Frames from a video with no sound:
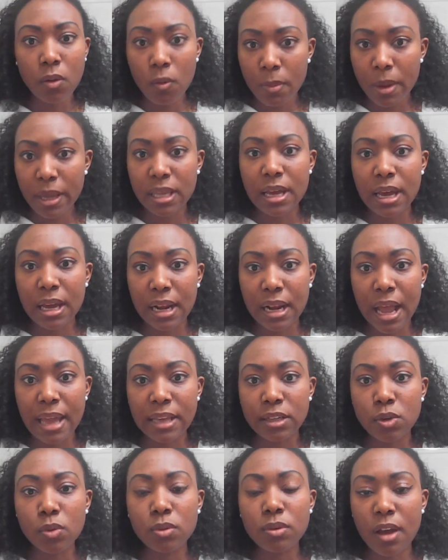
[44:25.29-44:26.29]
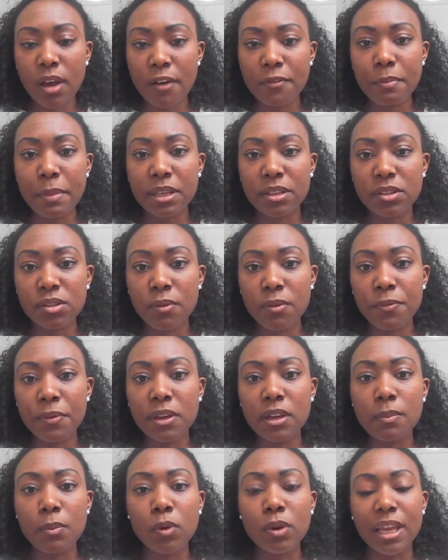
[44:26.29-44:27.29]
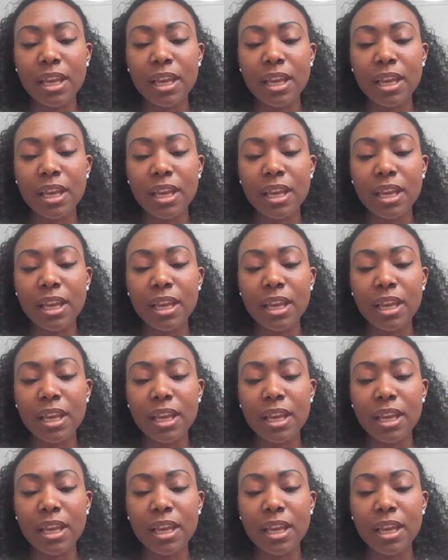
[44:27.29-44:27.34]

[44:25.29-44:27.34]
oh my God, I don't love myself anymore.